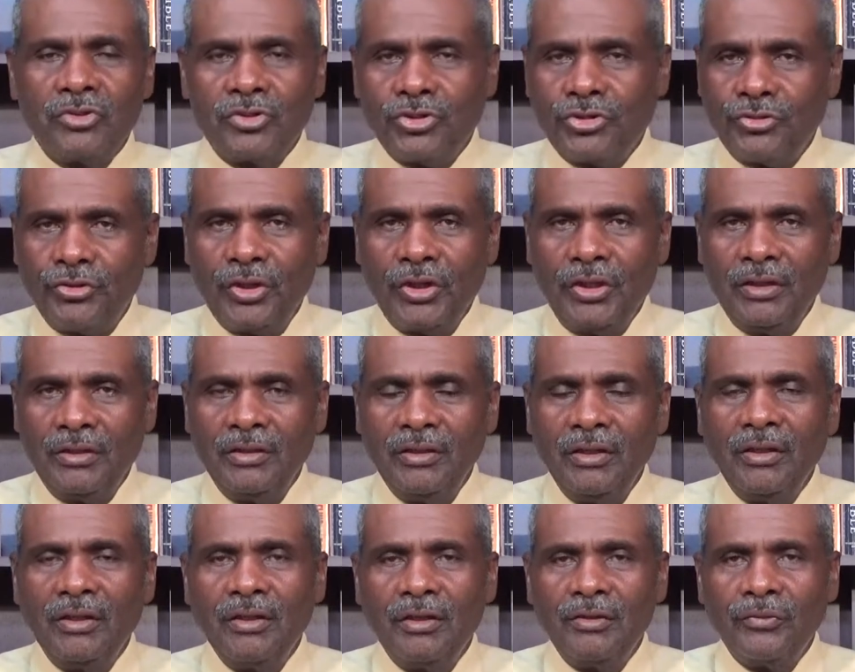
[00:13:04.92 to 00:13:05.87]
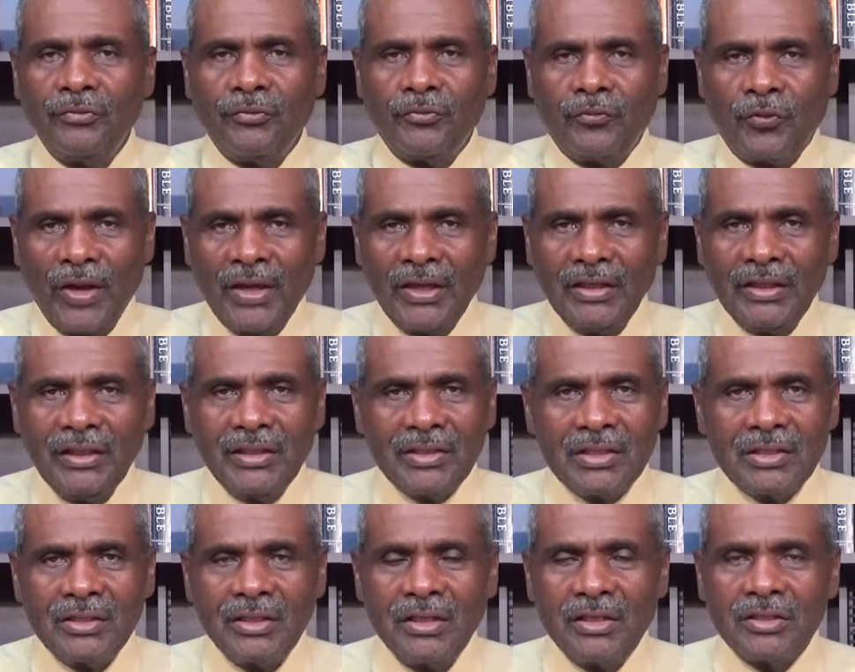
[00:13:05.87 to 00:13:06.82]
tree.
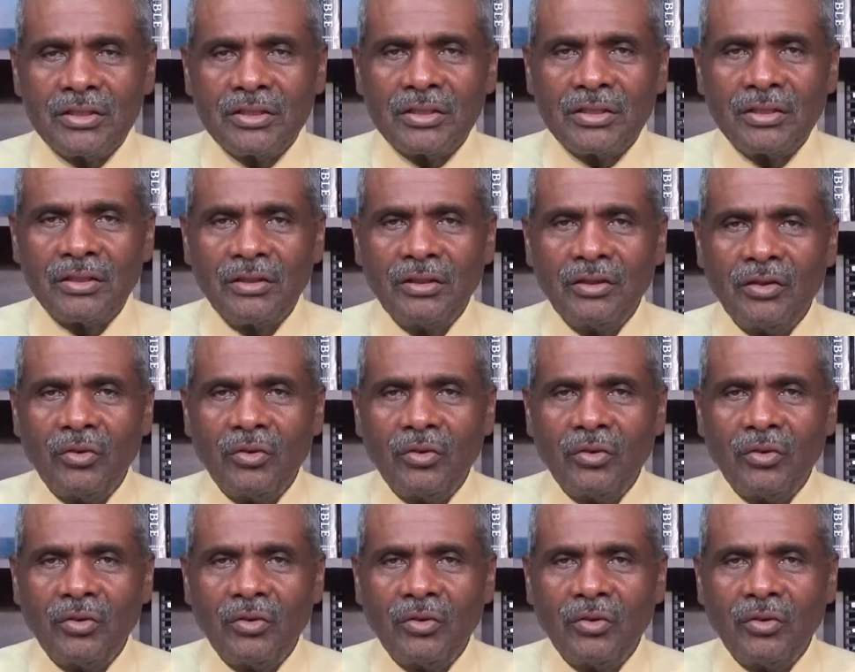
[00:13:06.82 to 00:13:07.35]
Faithlessness,